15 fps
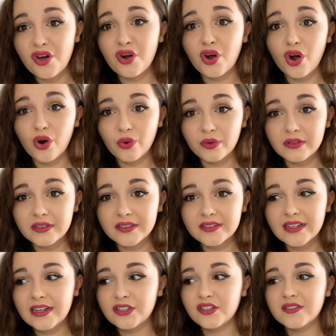or
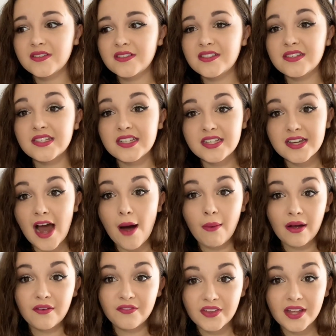goals I just see how
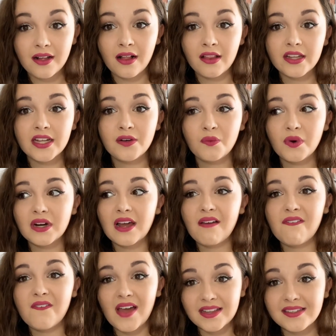I feel and what I
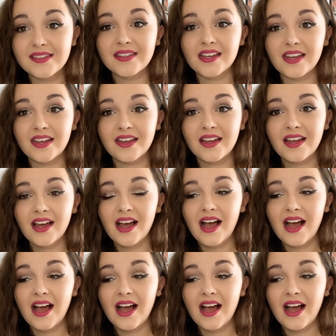fancy